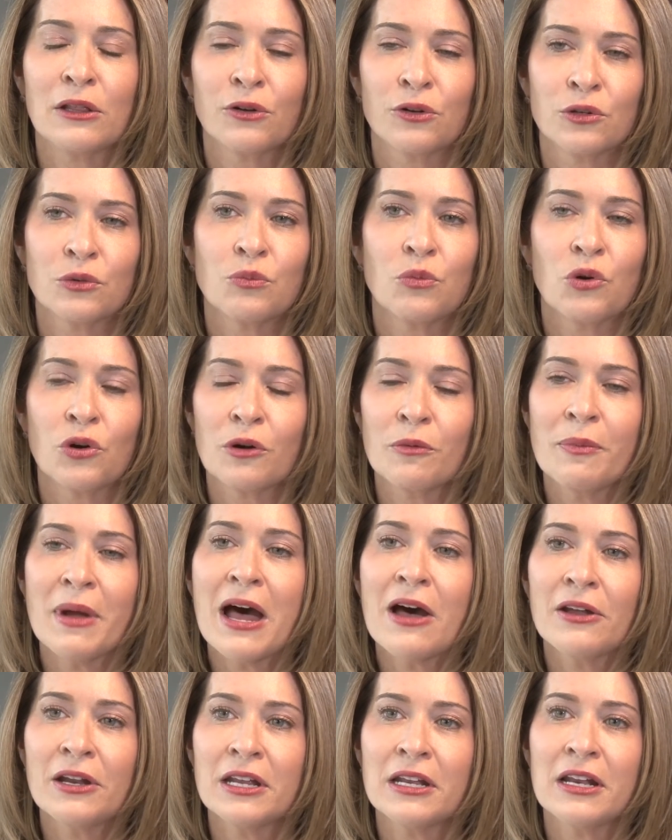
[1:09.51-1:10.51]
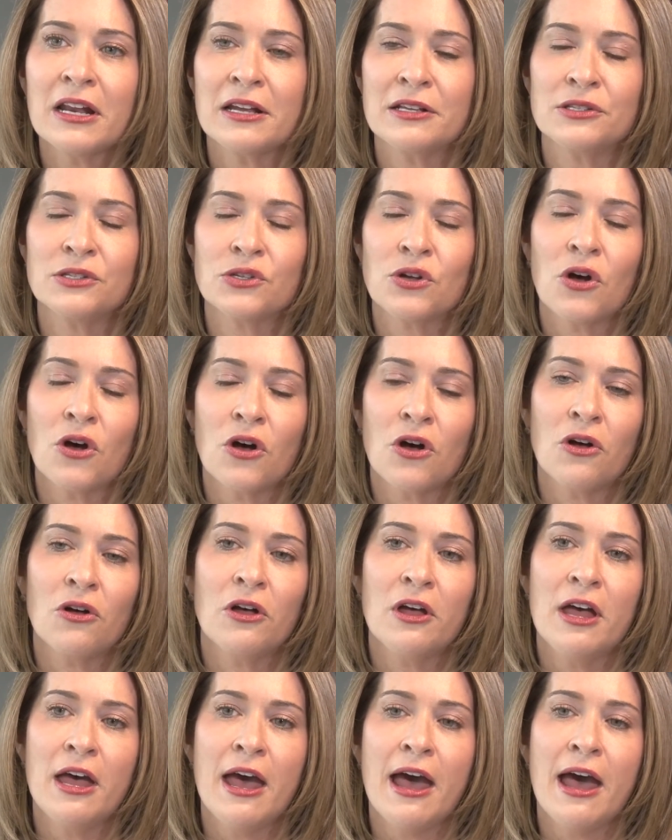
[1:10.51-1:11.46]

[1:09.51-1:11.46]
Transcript: learned more about it, I saw